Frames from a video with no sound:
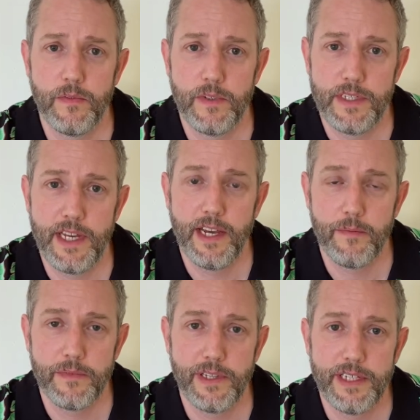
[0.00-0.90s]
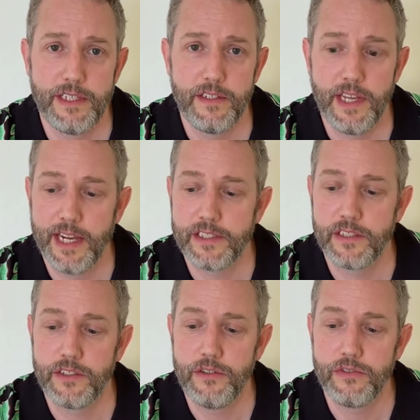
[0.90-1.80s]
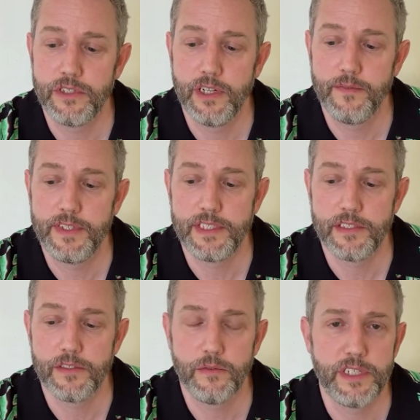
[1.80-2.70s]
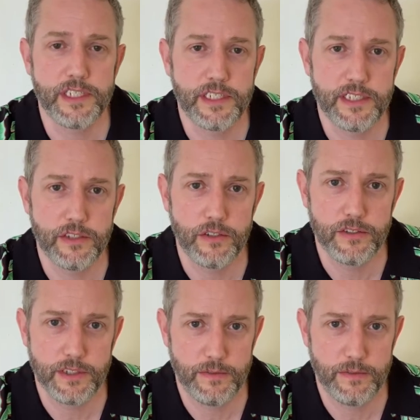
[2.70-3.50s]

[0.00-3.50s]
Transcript: he helped lead to the execution of these 3 sisters.